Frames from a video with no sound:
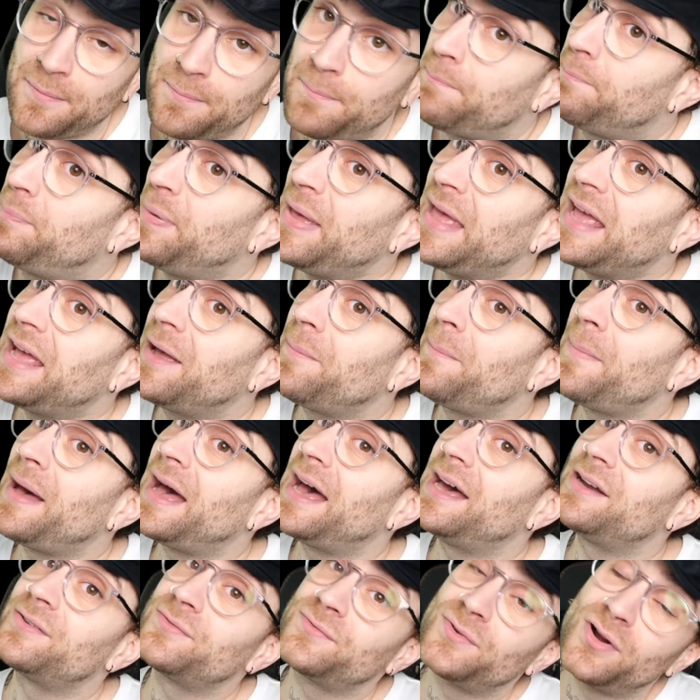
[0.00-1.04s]
big
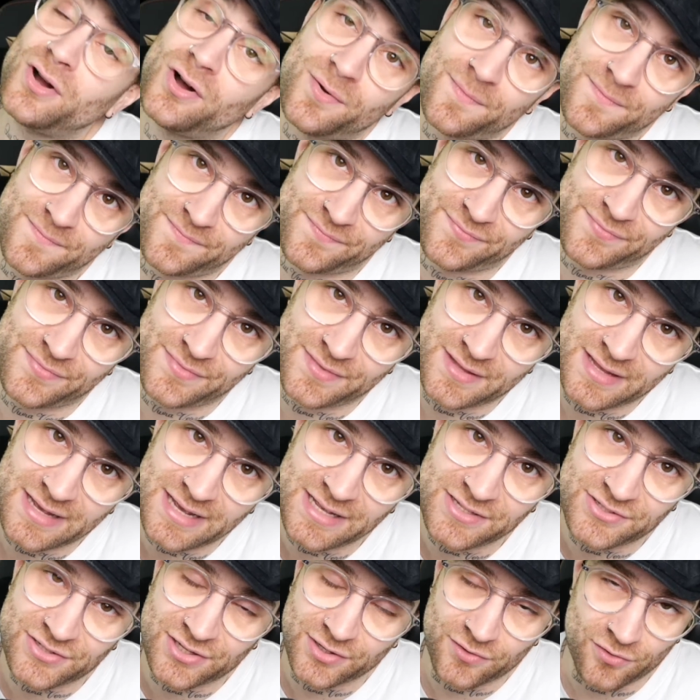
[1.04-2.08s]
man Rom
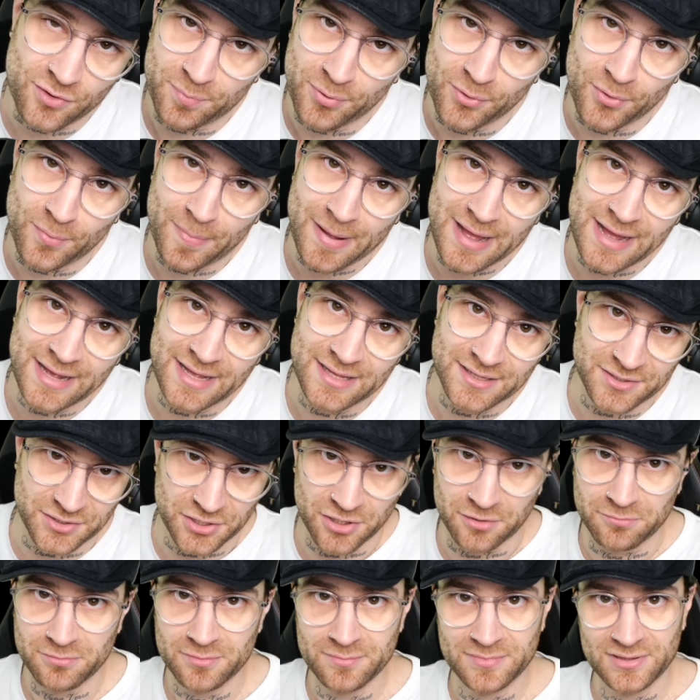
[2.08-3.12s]
is going to report back at
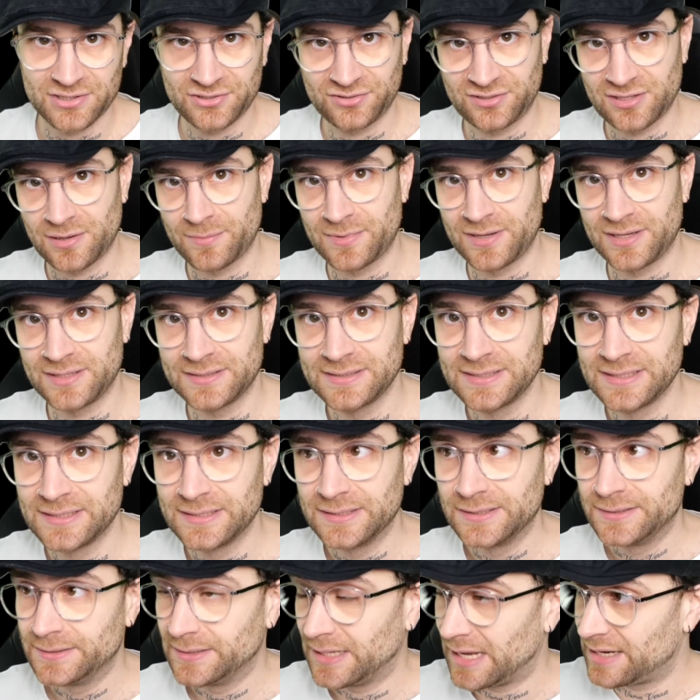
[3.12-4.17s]
Cobham in the summer,
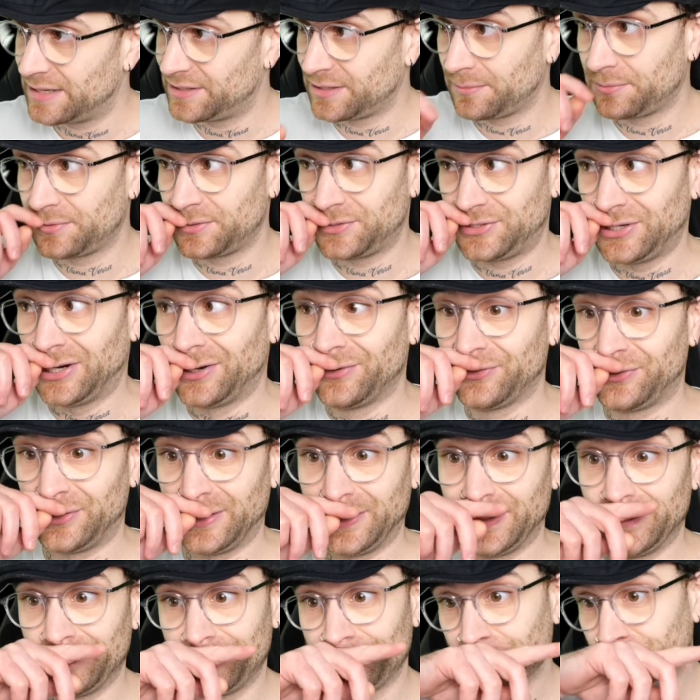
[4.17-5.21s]
and it's up to
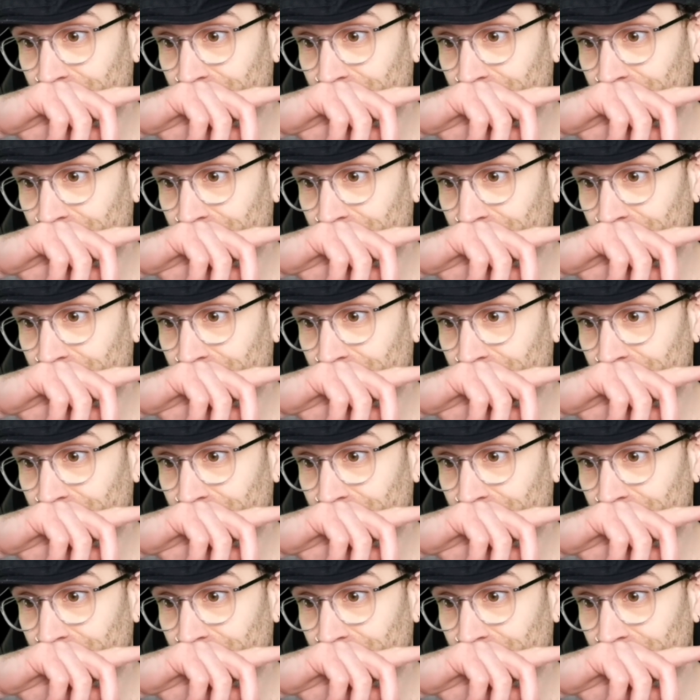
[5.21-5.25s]
Chelsea